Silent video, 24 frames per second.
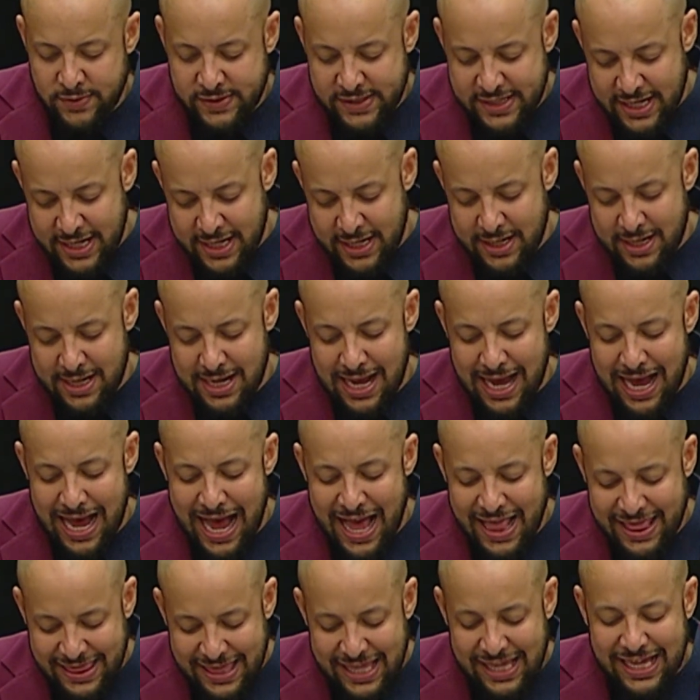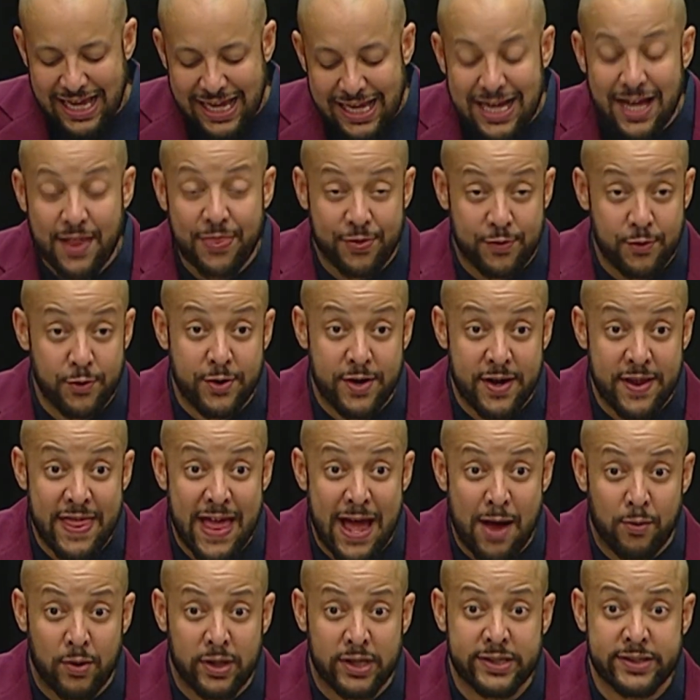said, "I think I got through to
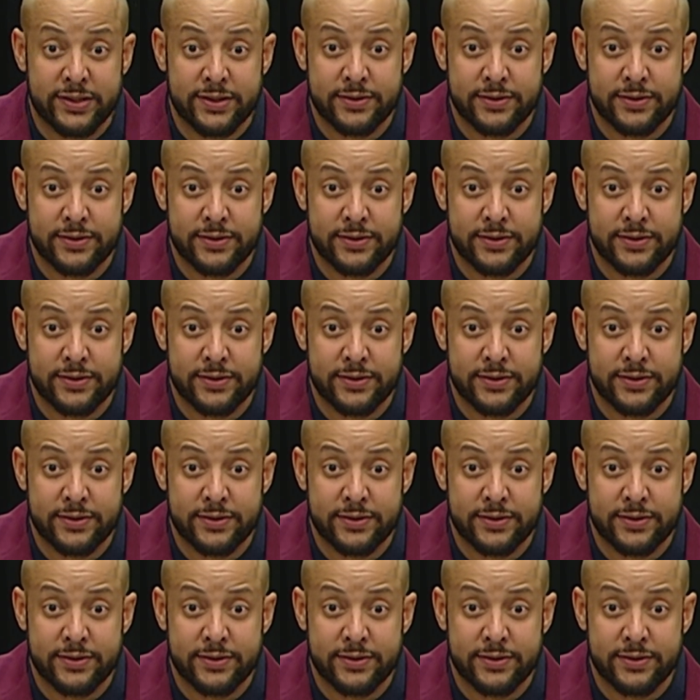that one."